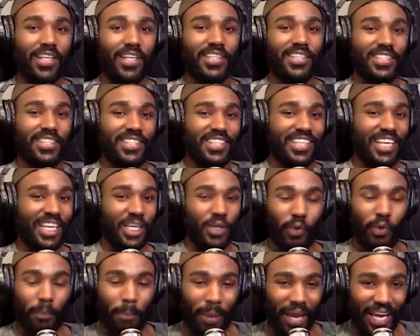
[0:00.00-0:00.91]
No, no, like
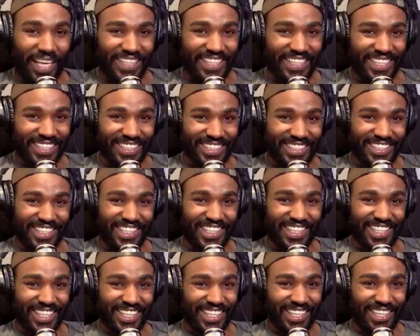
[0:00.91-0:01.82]
you were painting and
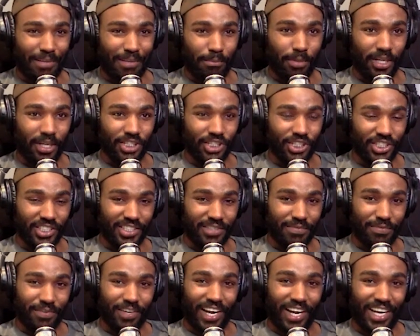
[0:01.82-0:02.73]
shit, cleaning
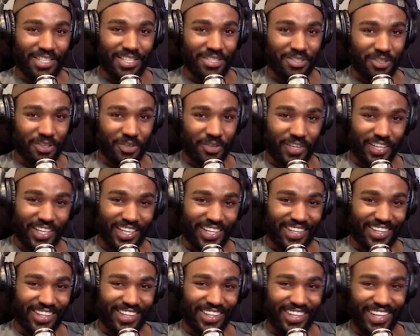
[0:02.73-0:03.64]
brushes for
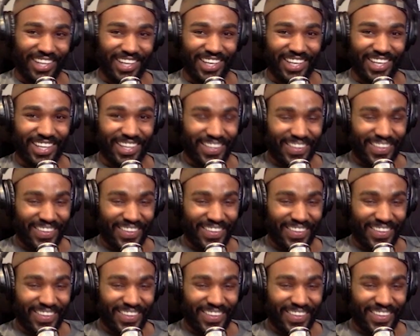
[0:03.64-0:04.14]
extracurricular, like